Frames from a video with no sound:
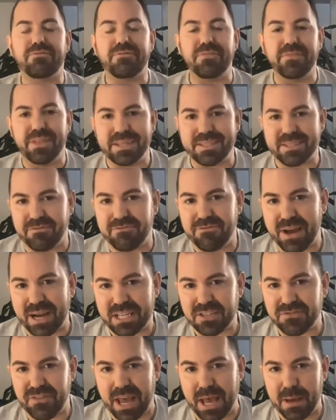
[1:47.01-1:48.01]
this
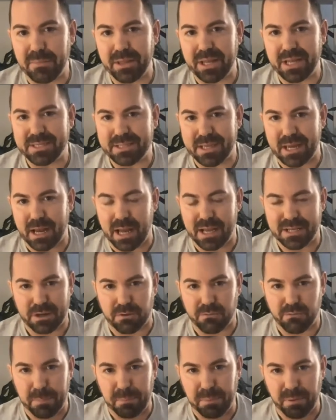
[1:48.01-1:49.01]
affects families as
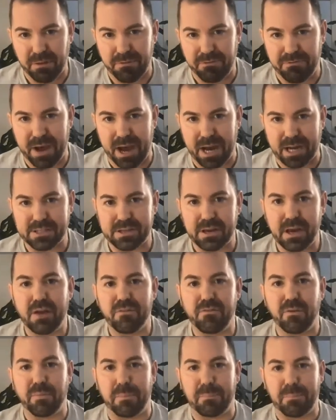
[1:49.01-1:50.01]
a ripple effect
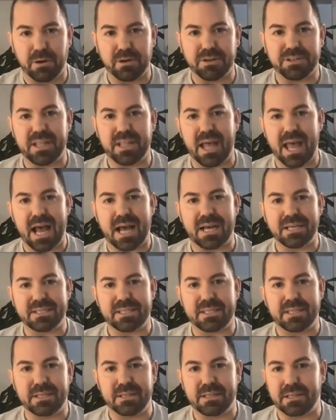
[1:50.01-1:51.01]
from the person that has
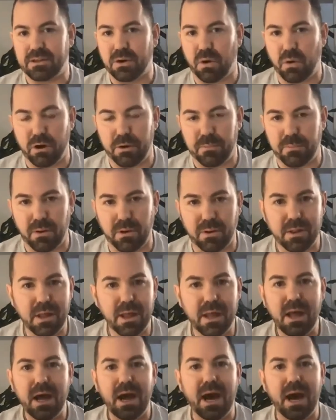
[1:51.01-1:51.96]
the horrible